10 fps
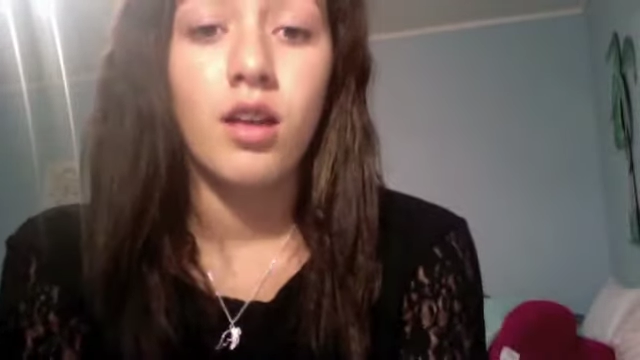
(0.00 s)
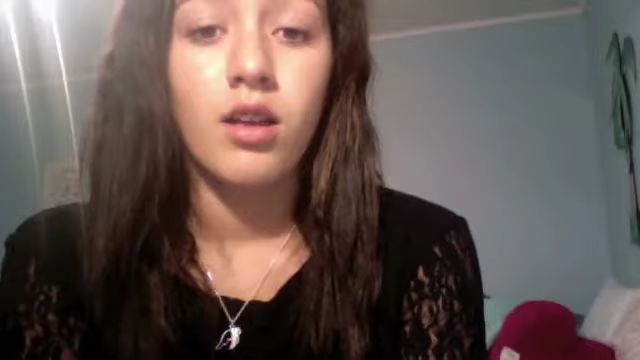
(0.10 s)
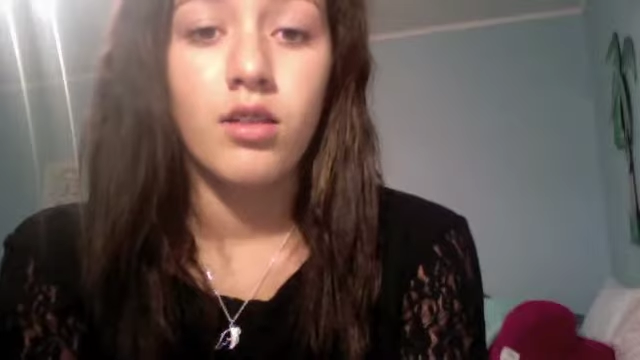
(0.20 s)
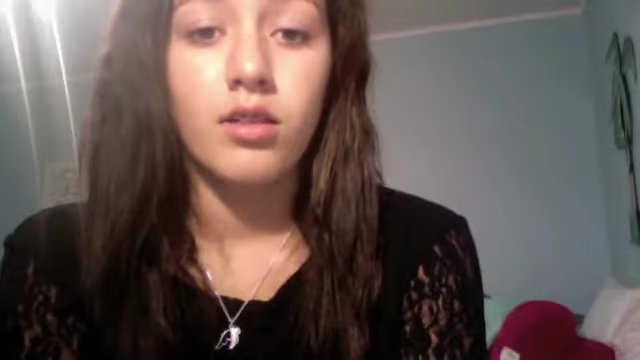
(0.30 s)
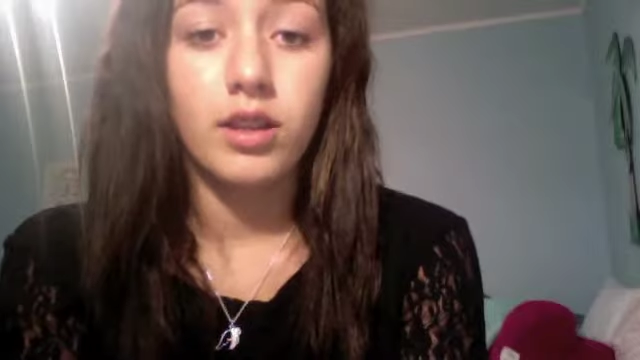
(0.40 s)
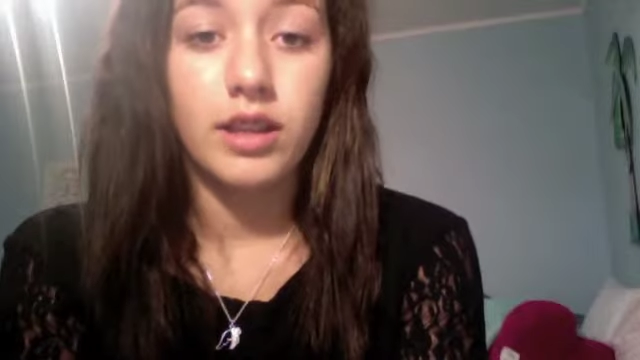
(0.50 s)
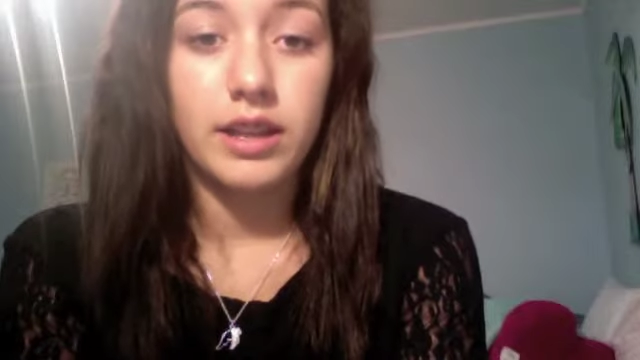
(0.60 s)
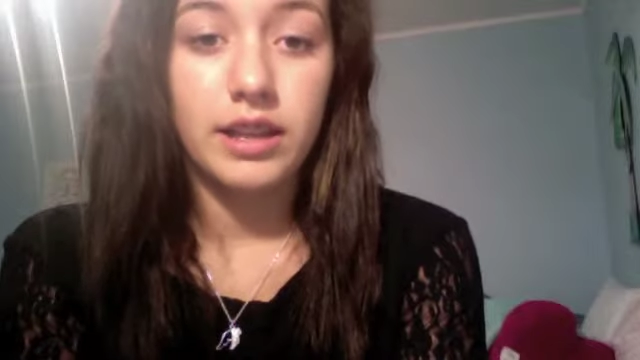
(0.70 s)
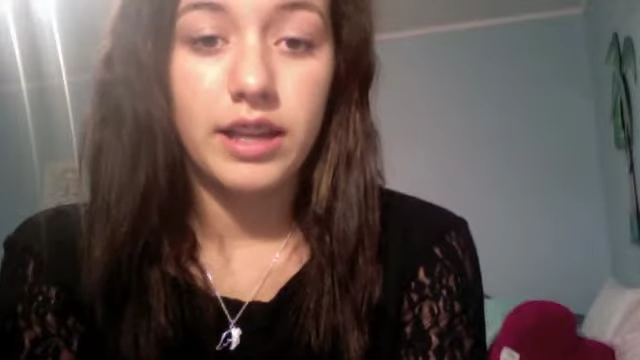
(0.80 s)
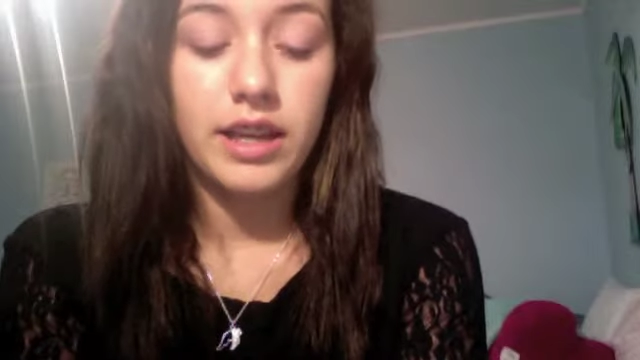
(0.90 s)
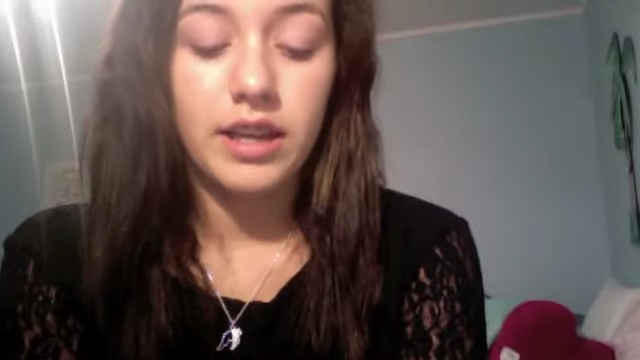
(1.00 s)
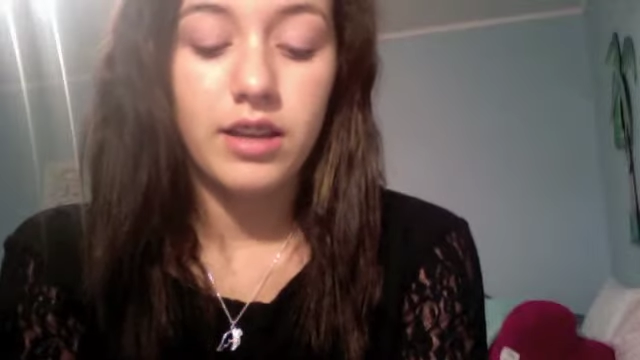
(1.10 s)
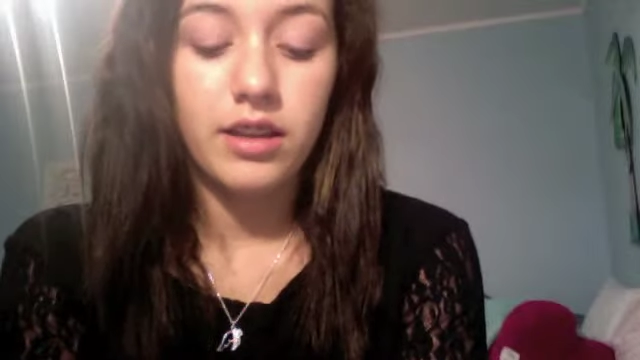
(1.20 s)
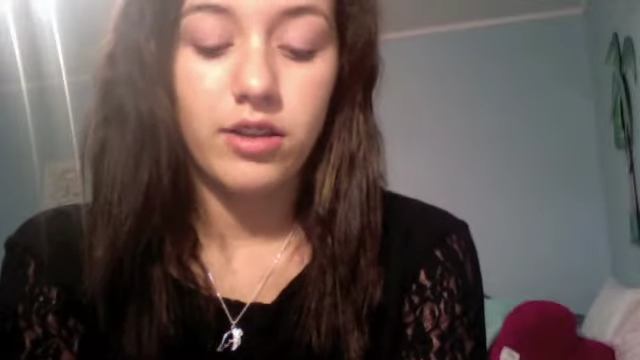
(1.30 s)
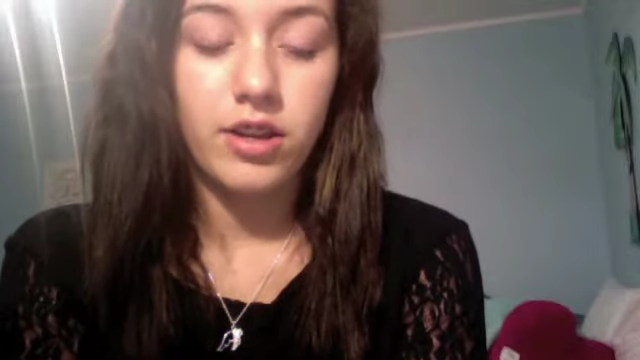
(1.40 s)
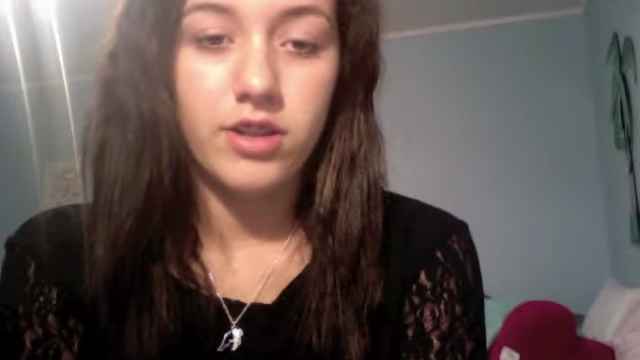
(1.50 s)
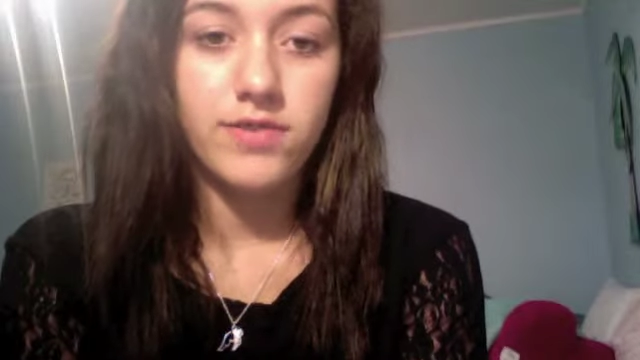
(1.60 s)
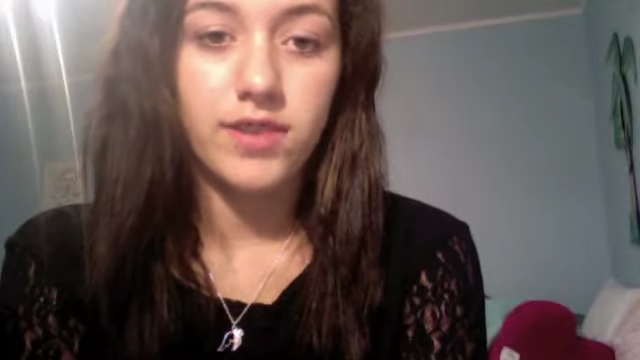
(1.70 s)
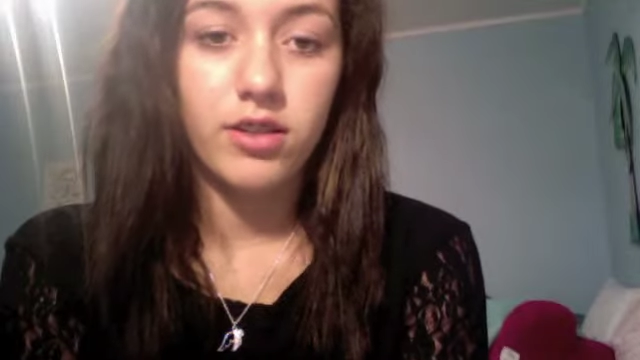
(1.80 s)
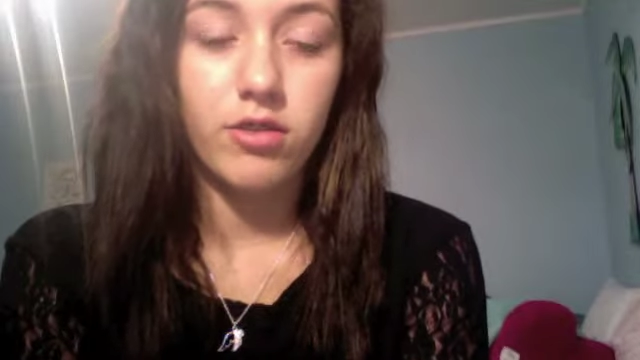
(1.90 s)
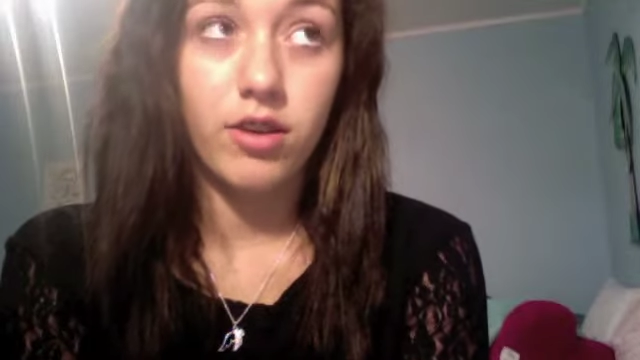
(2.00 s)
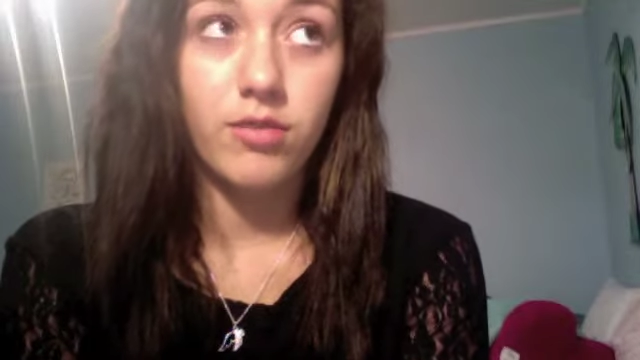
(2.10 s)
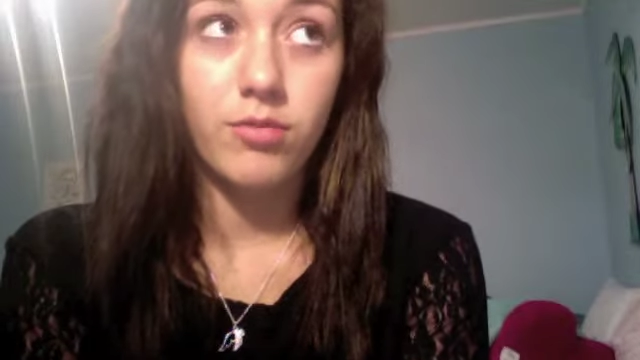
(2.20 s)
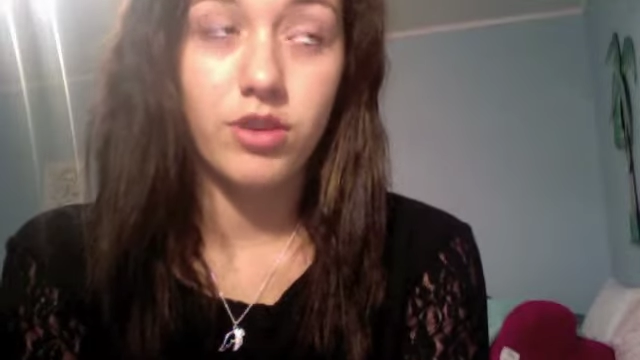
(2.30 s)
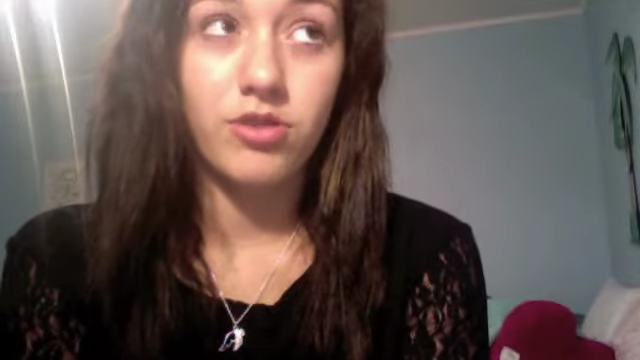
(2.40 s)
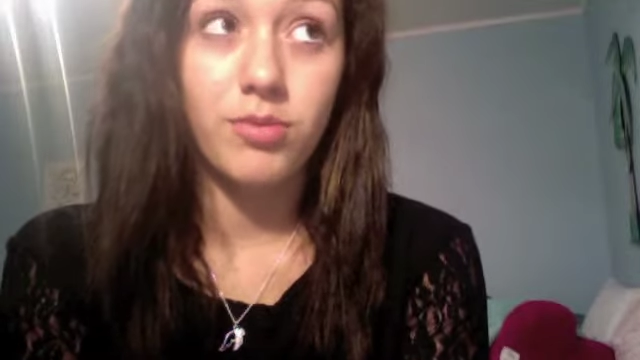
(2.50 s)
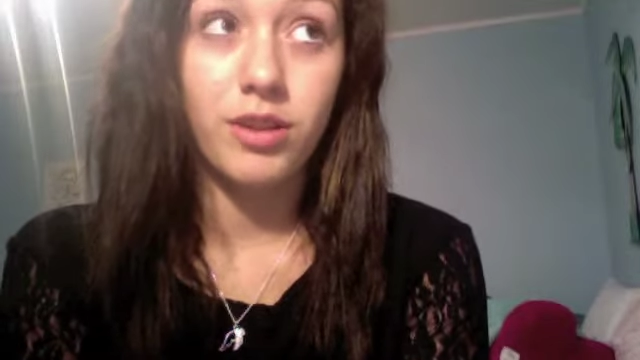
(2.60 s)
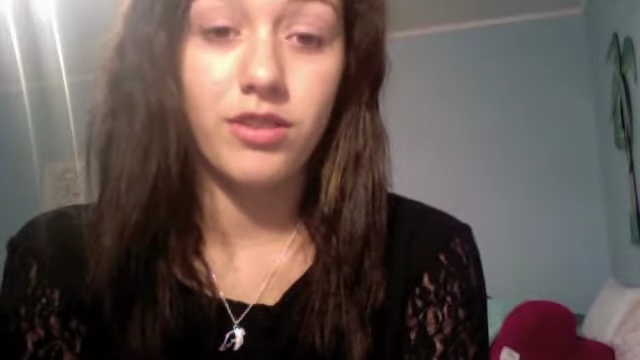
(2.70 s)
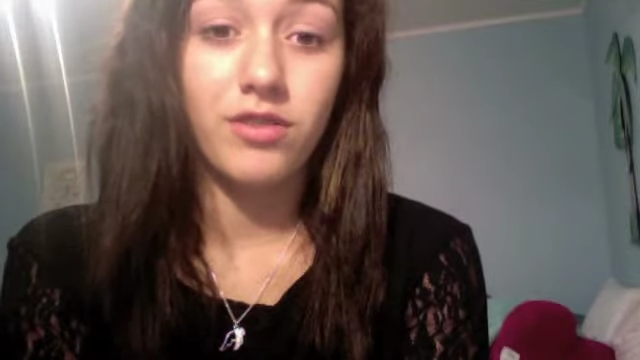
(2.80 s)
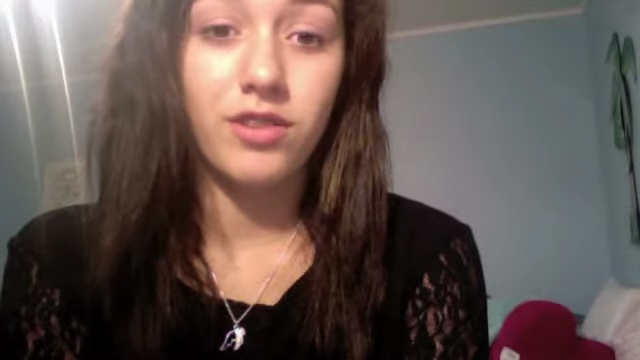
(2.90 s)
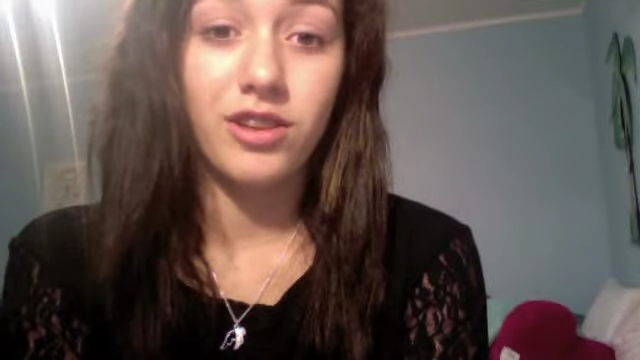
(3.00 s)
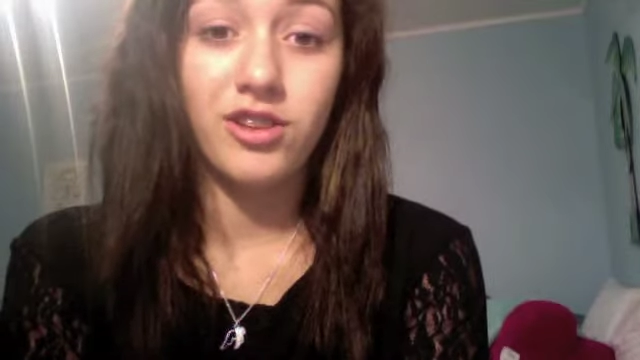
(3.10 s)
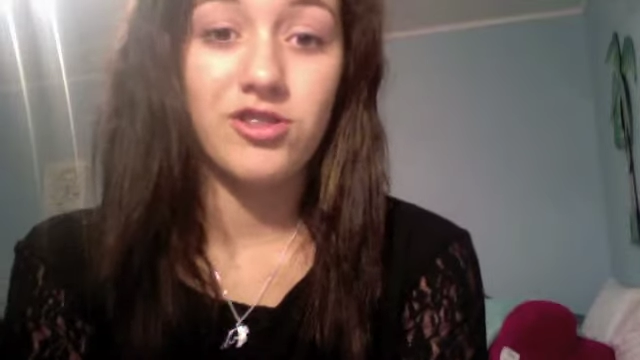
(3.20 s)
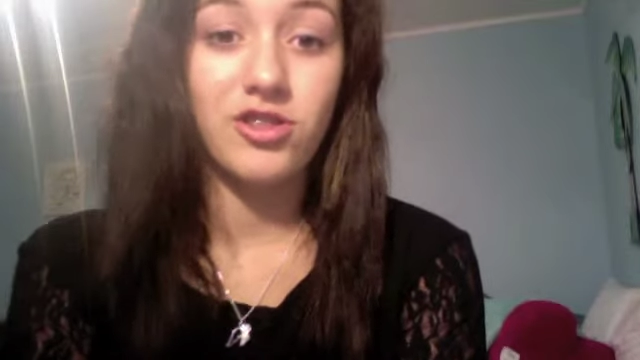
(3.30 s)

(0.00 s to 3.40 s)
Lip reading: Little Italy, like Greenwich Village,